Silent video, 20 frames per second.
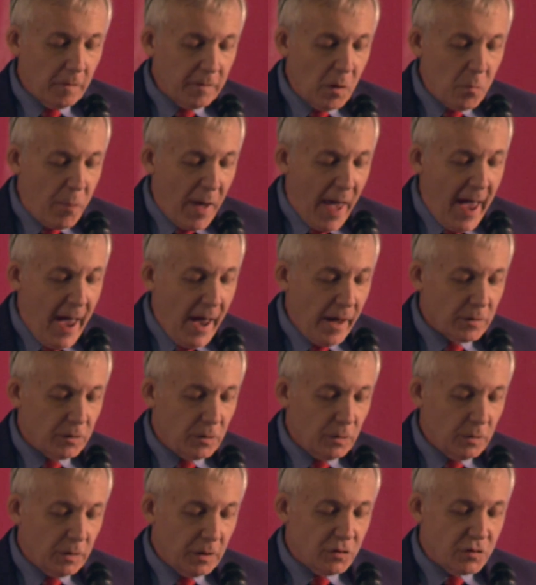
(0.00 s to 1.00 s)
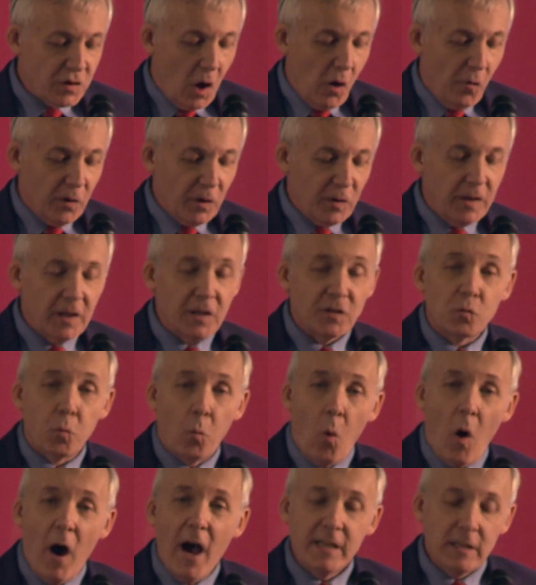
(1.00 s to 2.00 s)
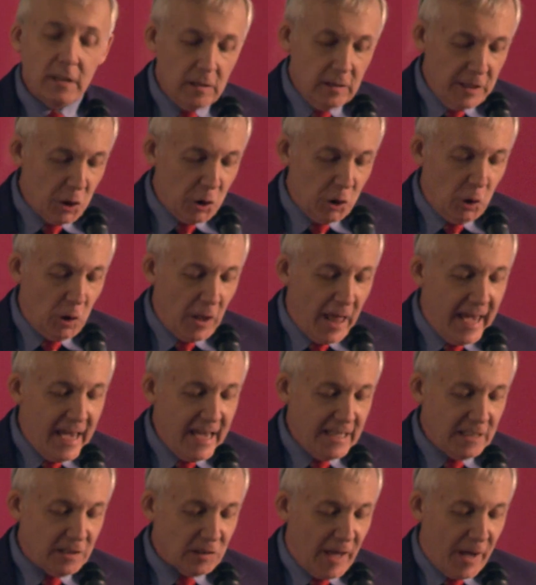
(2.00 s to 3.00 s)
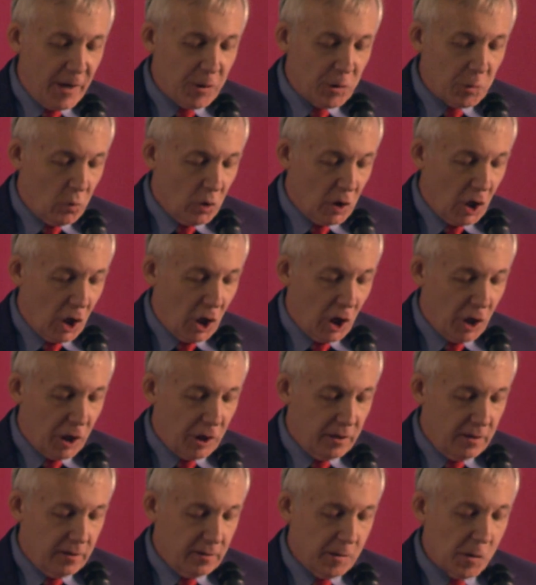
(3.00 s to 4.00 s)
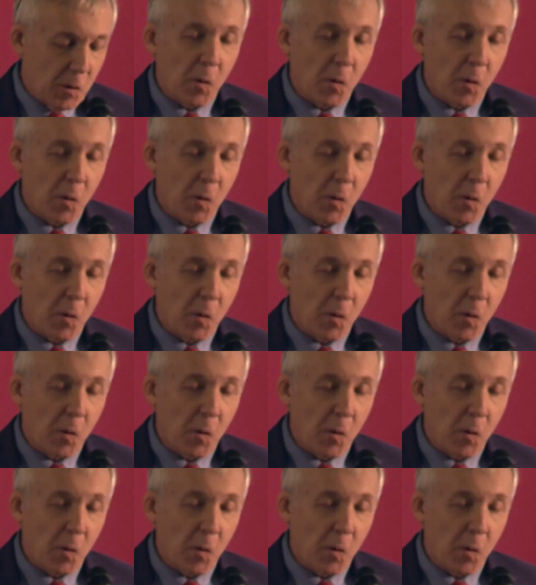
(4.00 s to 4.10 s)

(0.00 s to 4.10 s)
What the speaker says: the battle is over this one little 8-letter word.